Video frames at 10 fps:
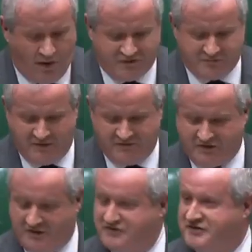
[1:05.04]

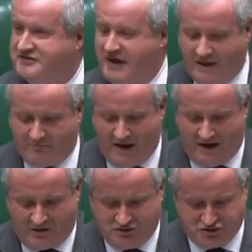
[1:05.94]
Westminster is to take
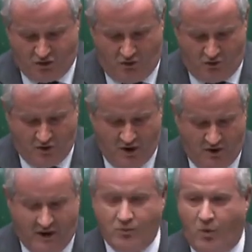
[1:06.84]
back control
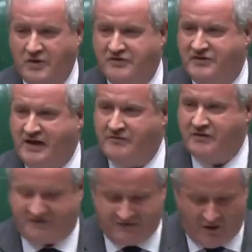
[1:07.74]
and wants to give
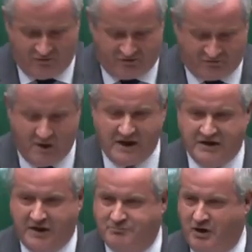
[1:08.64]
itself
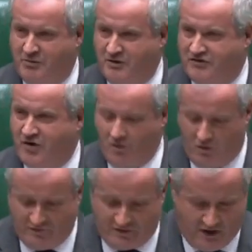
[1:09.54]
spending powers
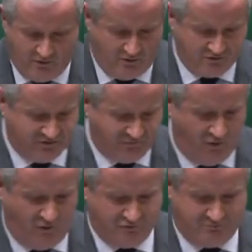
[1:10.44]
over our
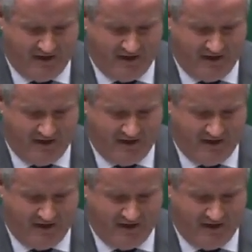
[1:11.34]
devolved